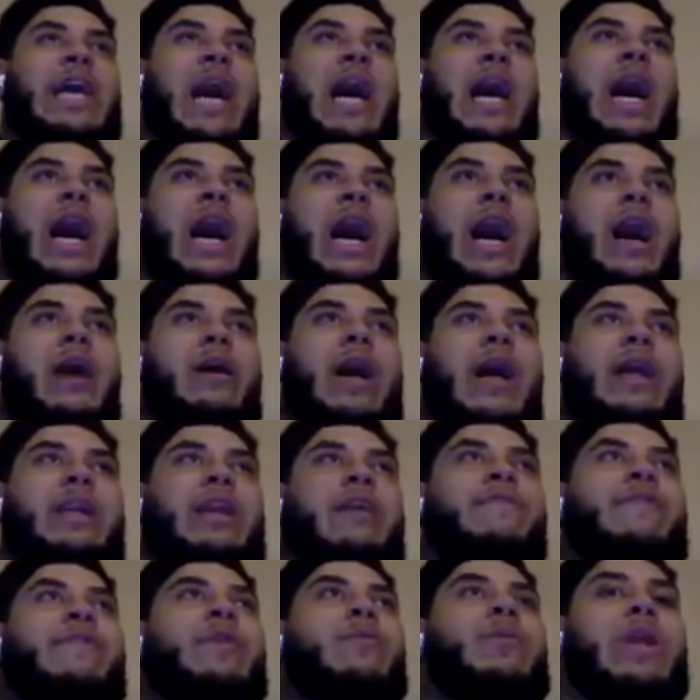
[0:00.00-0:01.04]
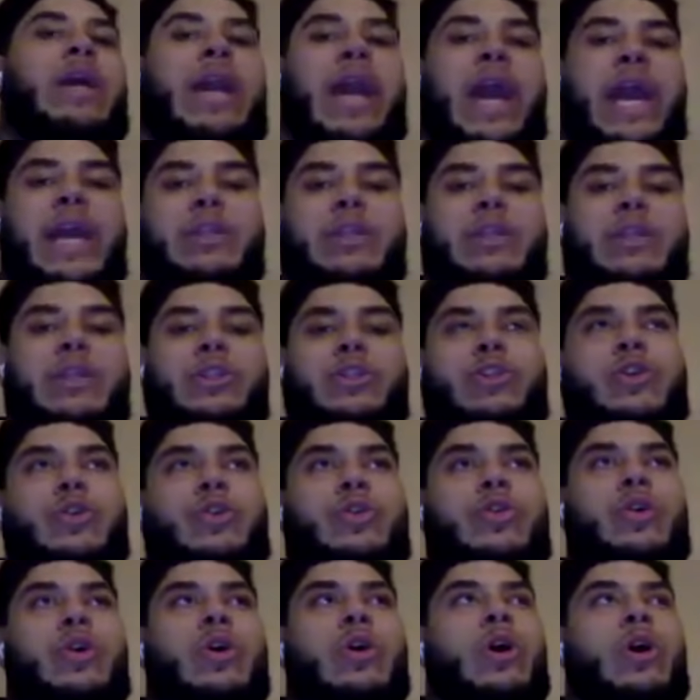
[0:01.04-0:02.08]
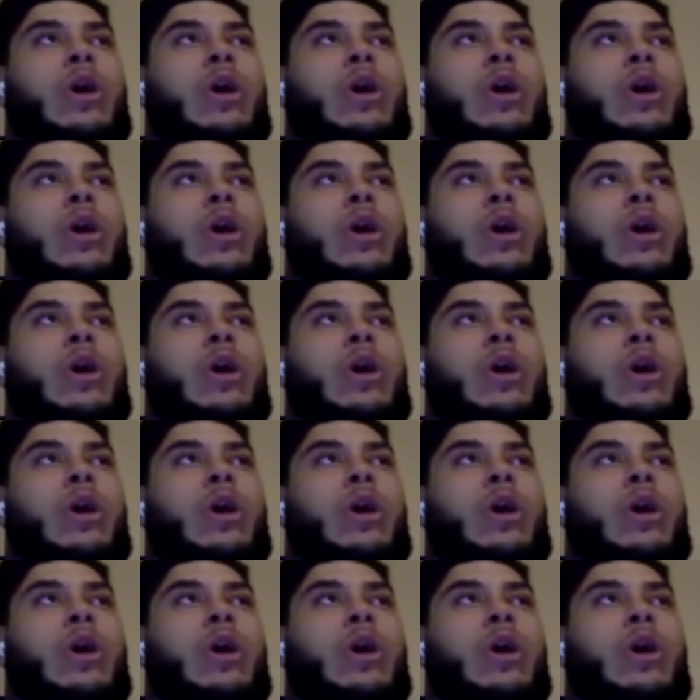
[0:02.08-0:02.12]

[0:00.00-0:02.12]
I definitely want to get into